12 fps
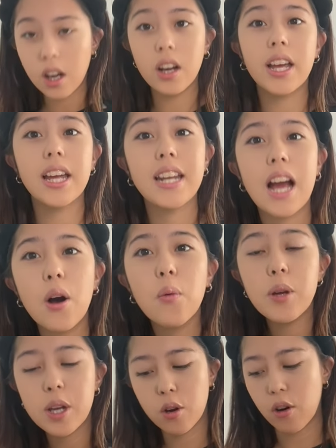Okay, now
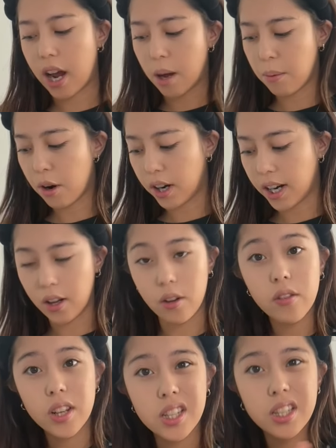we grab our e.l.f.
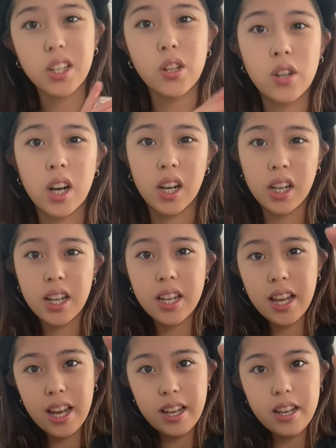concealer
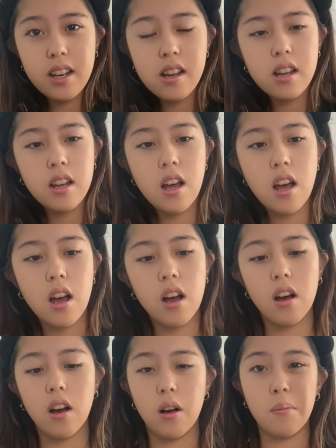again.
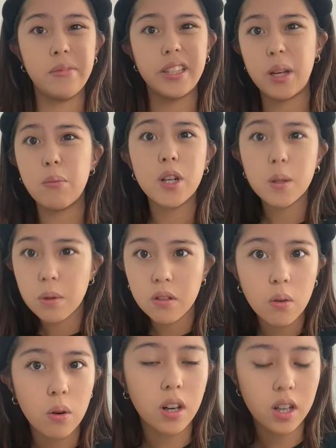Same one as
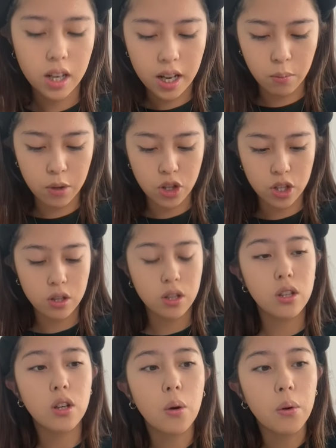before, and we just
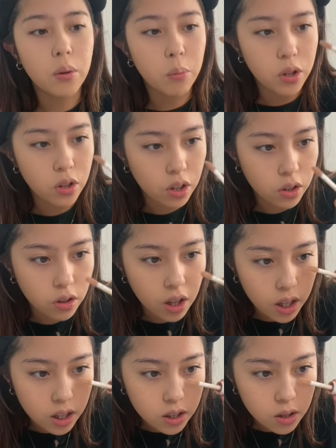go in with our under
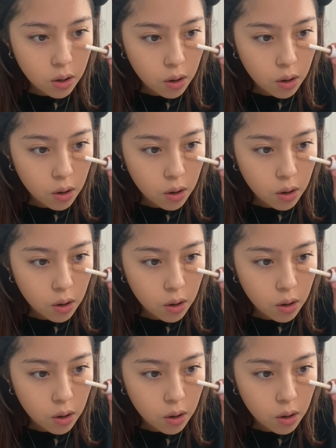eyes.